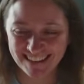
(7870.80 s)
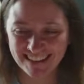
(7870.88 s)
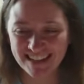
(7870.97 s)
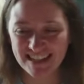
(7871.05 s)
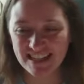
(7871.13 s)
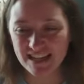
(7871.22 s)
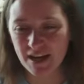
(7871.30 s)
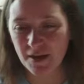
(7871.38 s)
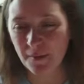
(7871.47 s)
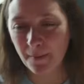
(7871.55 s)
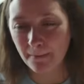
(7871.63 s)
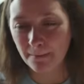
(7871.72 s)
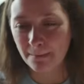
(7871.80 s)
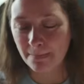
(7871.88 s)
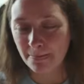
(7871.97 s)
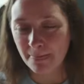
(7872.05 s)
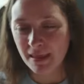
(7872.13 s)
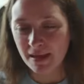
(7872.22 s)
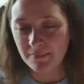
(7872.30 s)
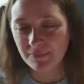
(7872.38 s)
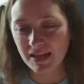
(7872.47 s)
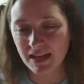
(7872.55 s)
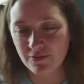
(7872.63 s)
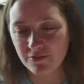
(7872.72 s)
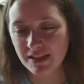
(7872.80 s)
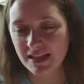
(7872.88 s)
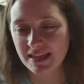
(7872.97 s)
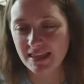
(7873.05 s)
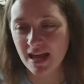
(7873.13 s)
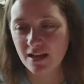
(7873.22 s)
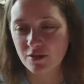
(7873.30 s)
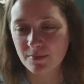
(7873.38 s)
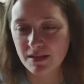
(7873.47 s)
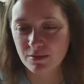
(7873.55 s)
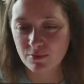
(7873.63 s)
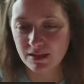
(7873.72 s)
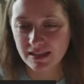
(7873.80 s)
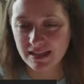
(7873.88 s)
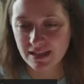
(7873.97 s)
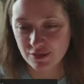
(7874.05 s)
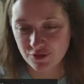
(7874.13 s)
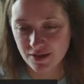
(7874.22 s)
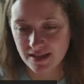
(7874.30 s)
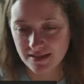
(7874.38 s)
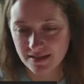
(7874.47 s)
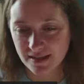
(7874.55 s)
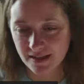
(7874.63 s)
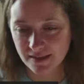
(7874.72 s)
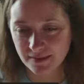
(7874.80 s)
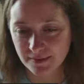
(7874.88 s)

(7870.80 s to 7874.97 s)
You know? Like I feel like that could be really interesting.